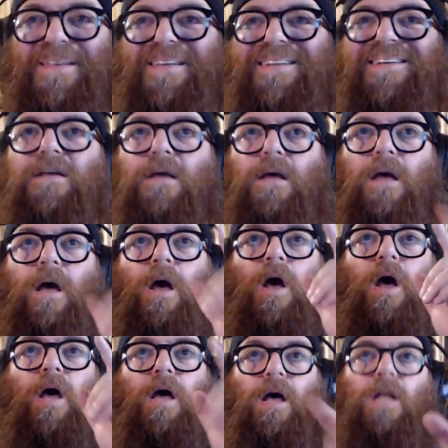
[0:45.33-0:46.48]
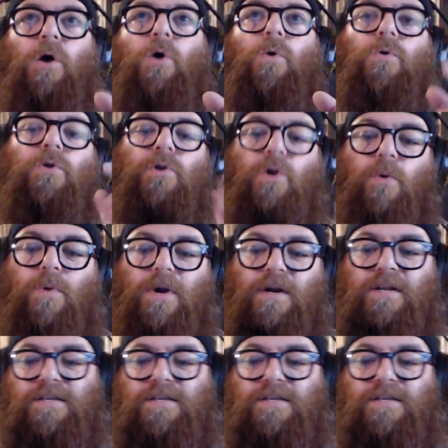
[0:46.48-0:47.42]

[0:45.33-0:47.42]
beginning. Hello, you know what it